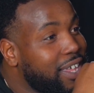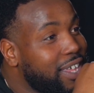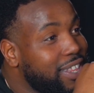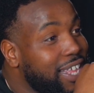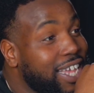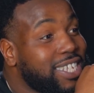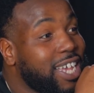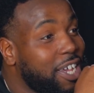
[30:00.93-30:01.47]

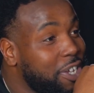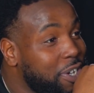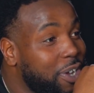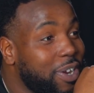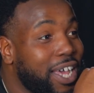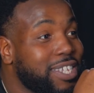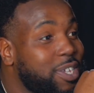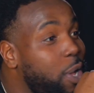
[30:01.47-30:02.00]
That's how you know
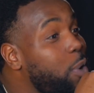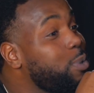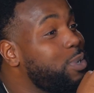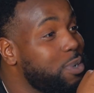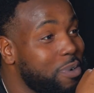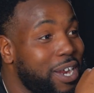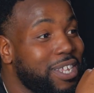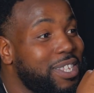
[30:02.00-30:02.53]
that's culture
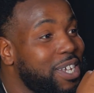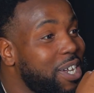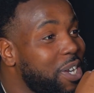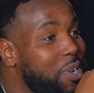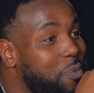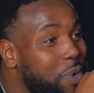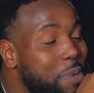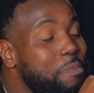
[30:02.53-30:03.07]
right there.
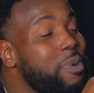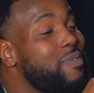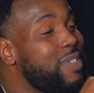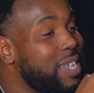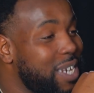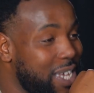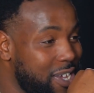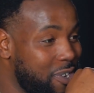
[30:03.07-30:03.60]
We move the
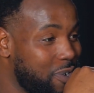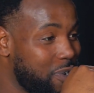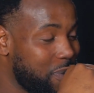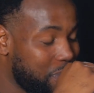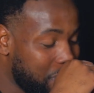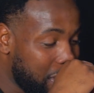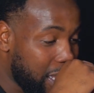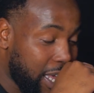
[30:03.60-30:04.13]
needle.
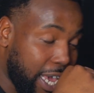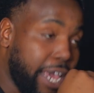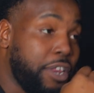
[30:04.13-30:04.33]
And